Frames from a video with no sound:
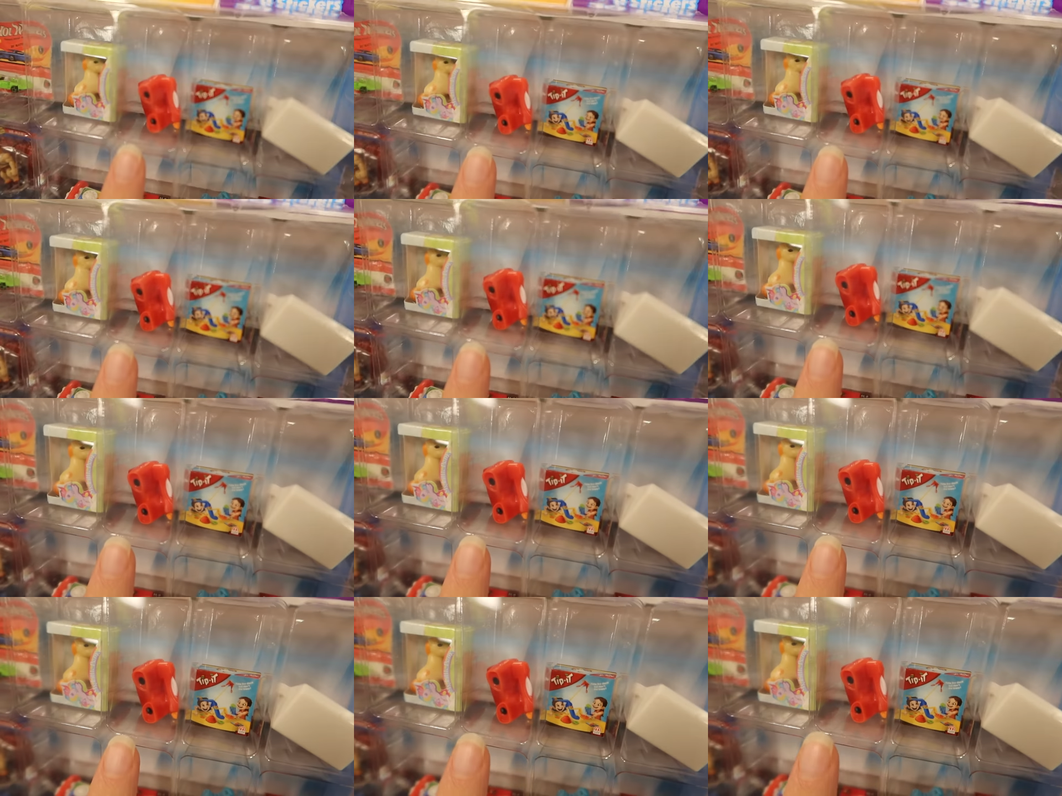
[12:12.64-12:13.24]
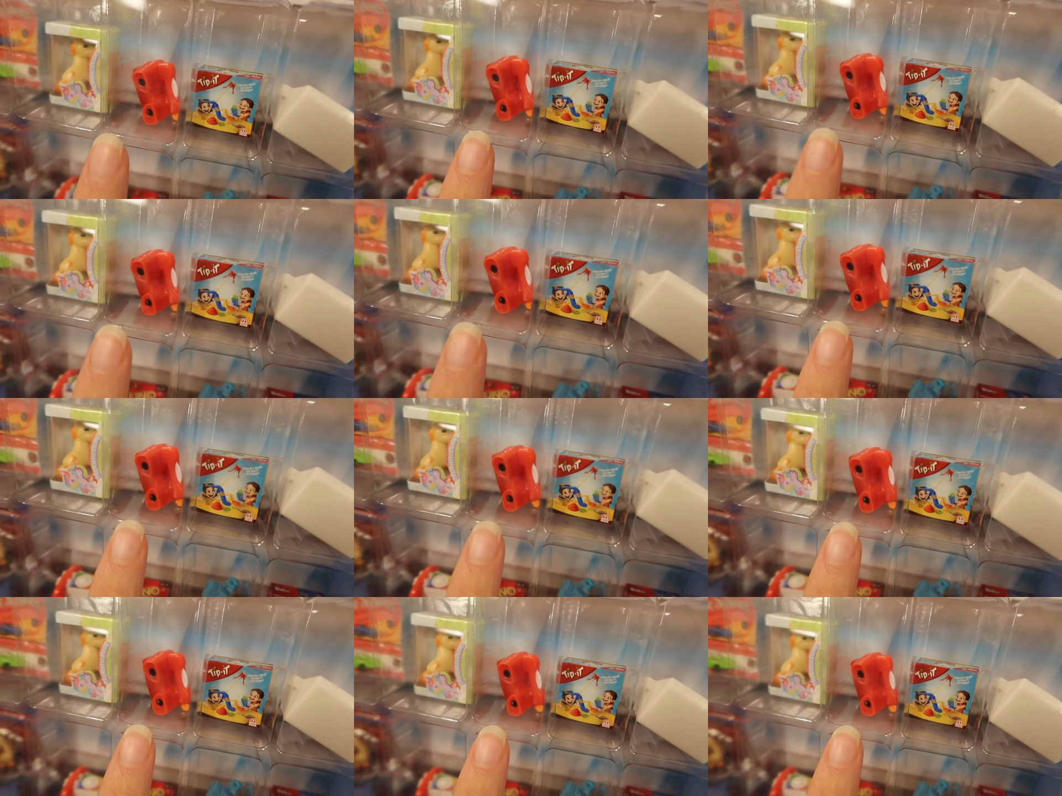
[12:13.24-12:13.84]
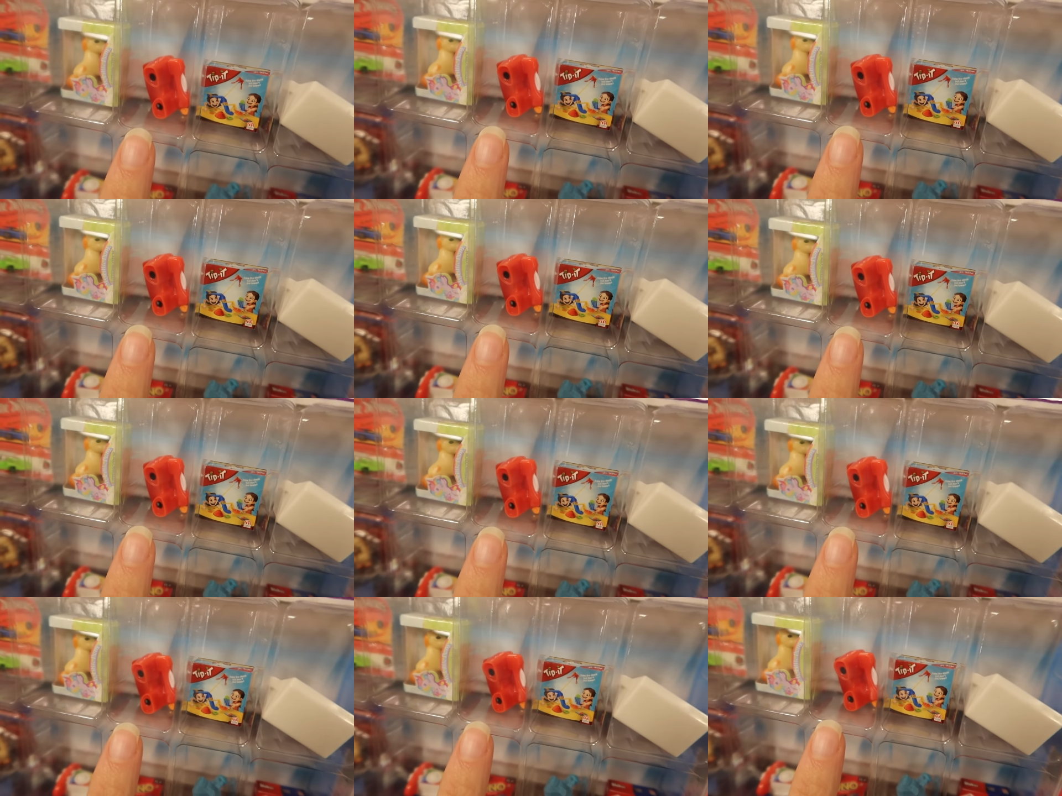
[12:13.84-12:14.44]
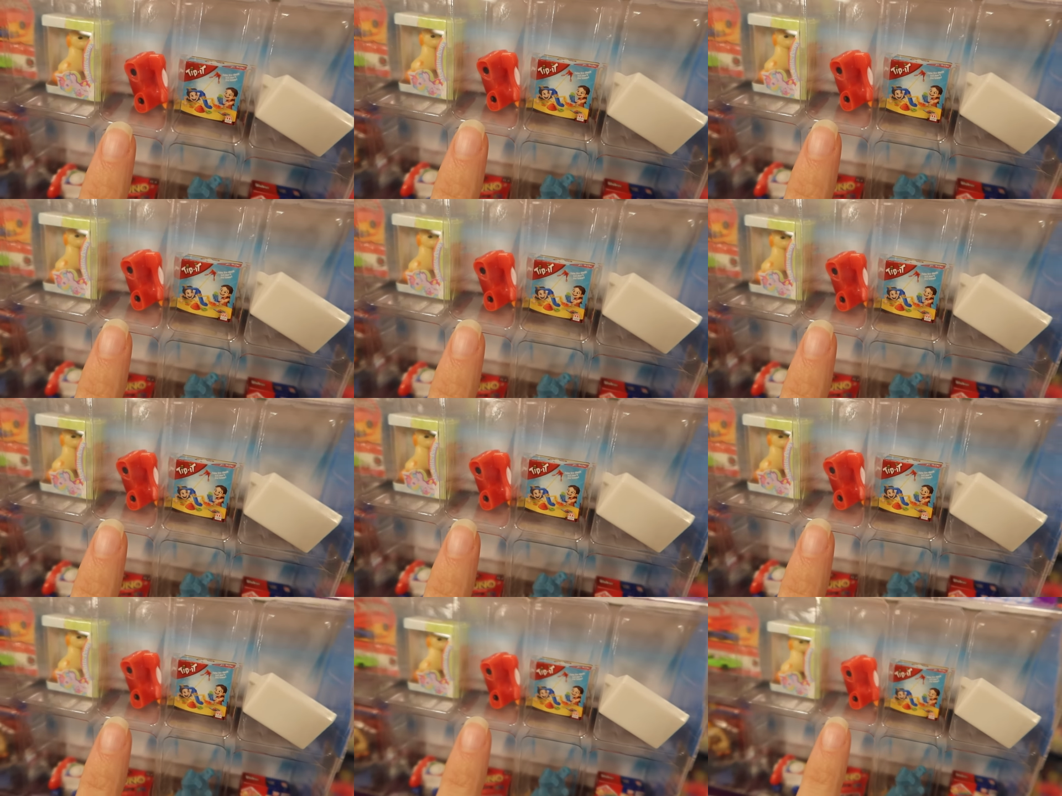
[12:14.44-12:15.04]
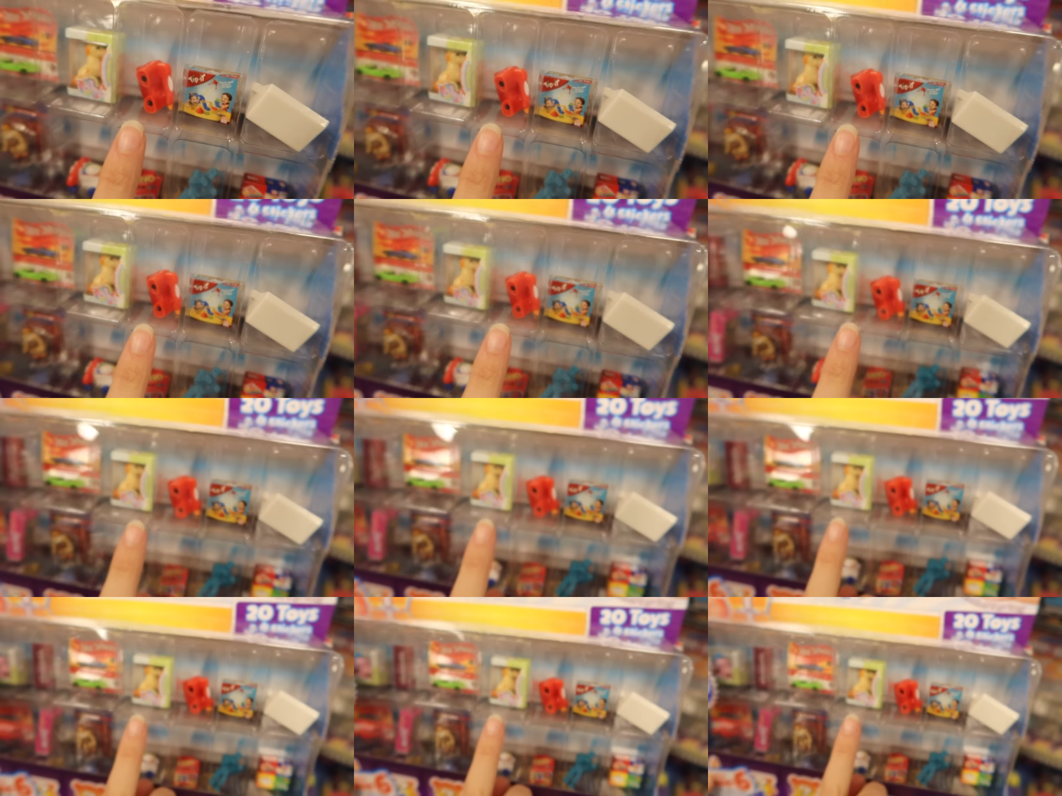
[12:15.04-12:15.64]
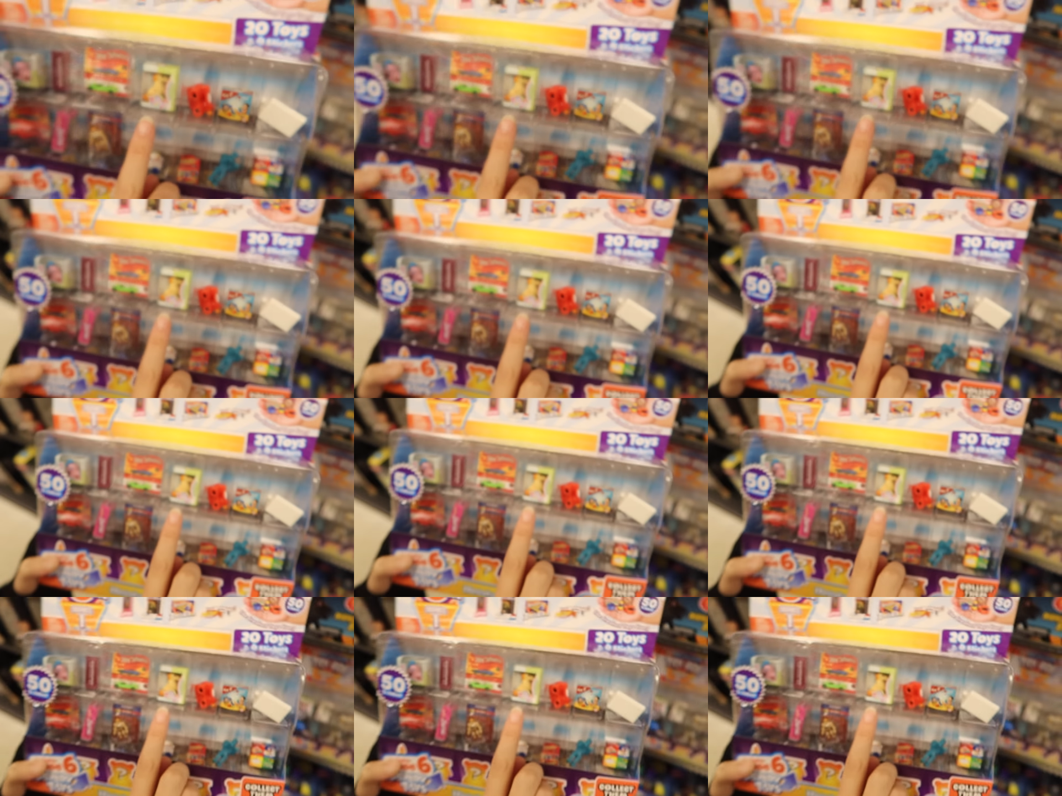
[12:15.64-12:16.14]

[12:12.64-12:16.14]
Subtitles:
No face is visible, so there are no lips to read.